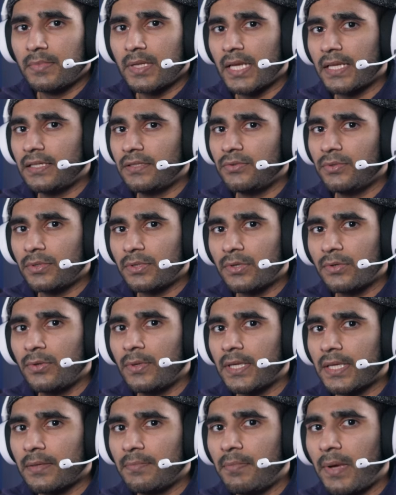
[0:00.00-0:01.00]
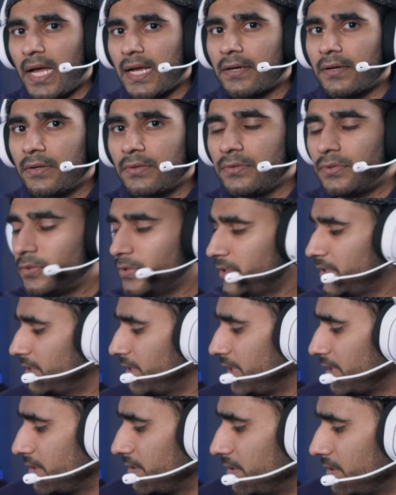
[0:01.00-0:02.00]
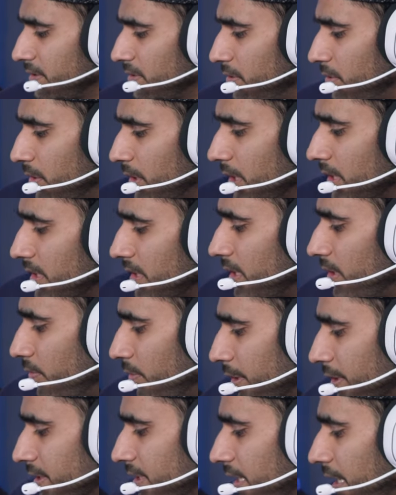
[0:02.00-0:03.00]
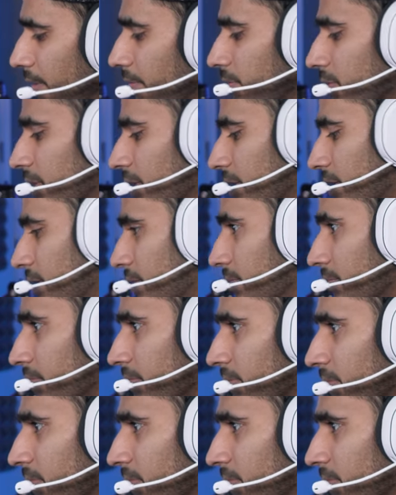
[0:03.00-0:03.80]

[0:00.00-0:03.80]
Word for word: but i can do a quick background noise test just so you can see what it sounds like